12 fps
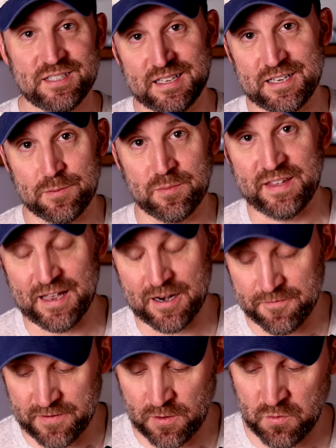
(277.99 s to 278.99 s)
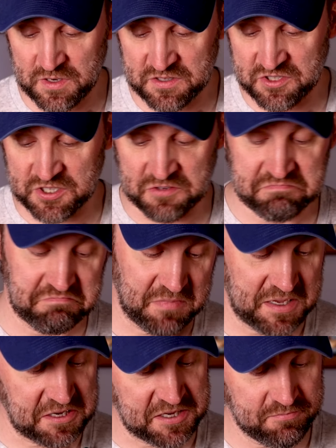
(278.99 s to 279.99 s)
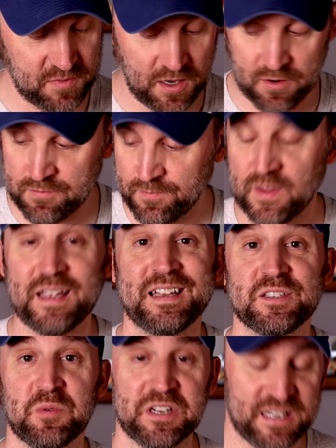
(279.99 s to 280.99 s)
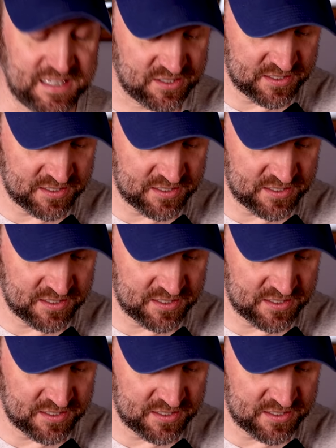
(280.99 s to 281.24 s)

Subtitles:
they've done with the NFL ones, so you know, it is what it is.